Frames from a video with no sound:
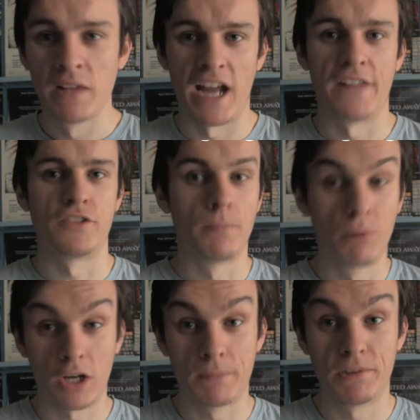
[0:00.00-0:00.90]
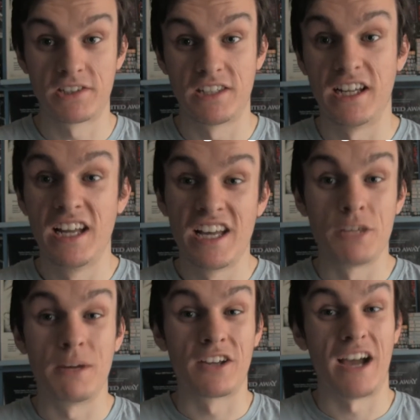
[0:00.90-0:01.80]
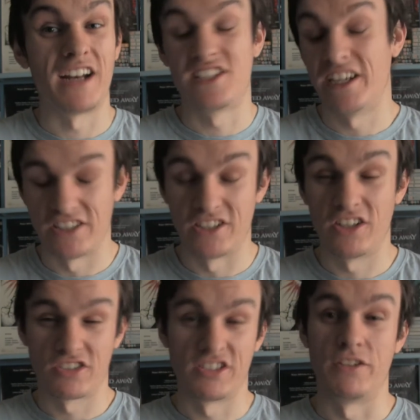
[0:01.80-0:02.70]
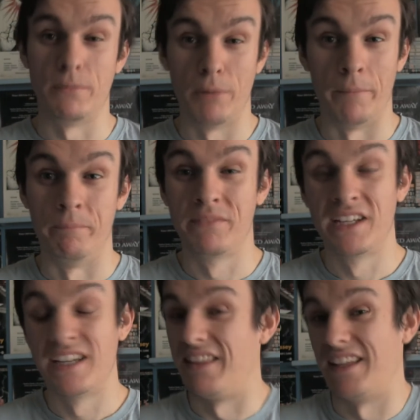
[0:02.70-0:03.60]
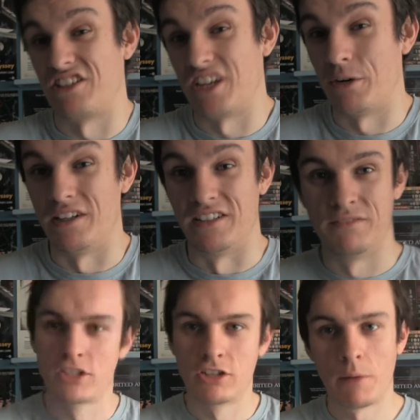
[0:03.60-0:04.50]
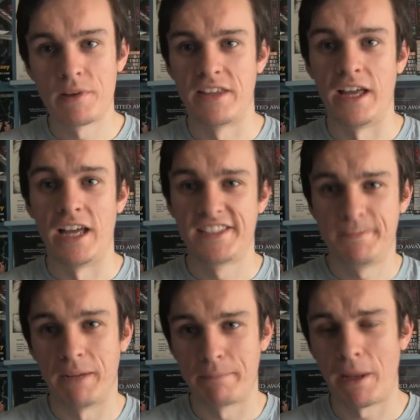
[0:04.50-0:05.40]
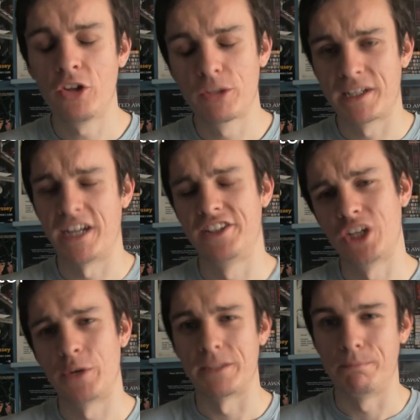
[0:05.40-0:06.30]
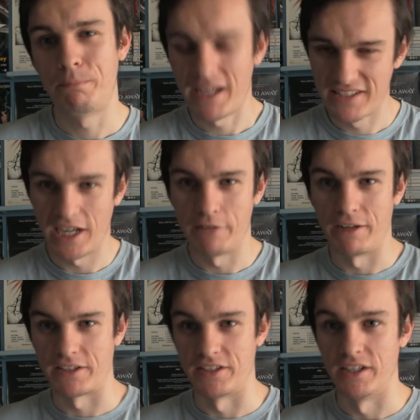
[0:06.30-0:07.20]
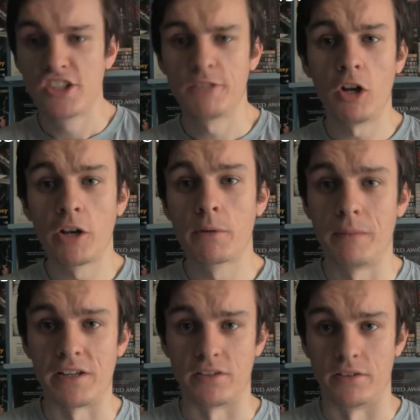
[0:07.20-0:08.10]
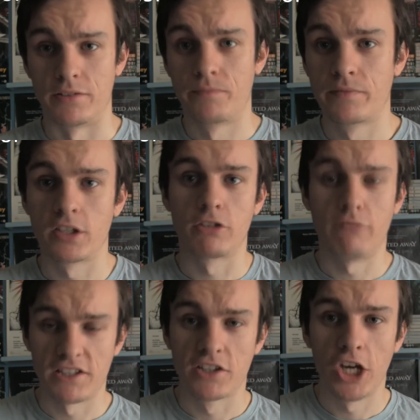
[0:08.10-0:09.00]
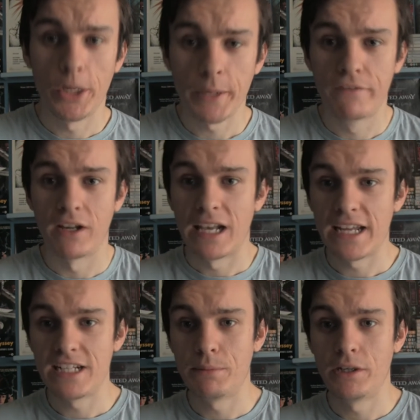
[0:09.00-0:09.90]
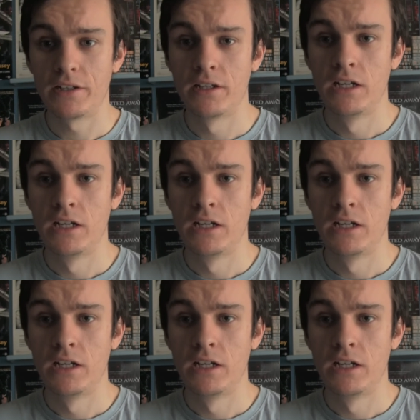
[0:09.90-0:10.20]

and if you're a blockbuster, you ain't got any chance at the Oscars if you bomb. That's just how it is. So we're almost there. My penultimate category is Best Director. So some honourable mentions. Greta Gerwig for Lady Bird,